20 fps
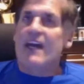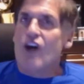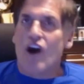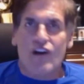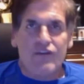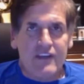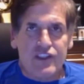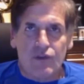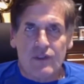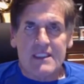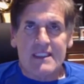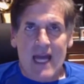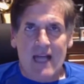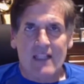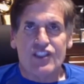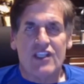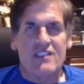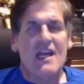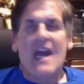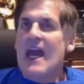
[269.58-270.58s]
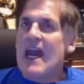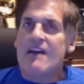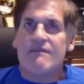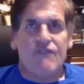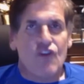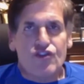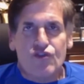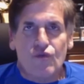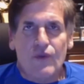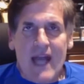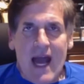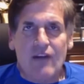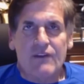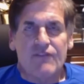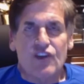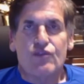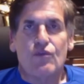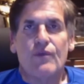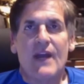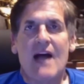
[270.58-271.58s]
really well in his
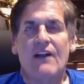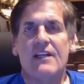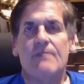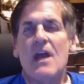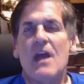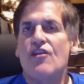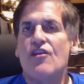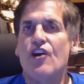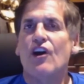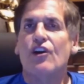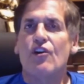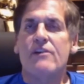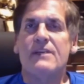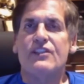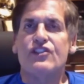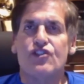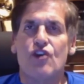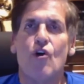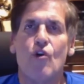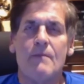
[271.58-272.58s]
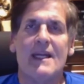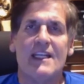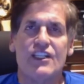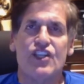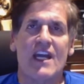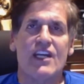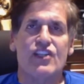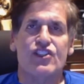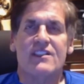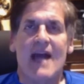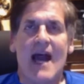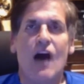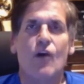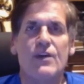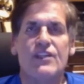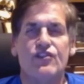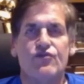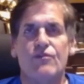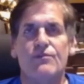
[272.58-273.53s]
pre-session um, that kicked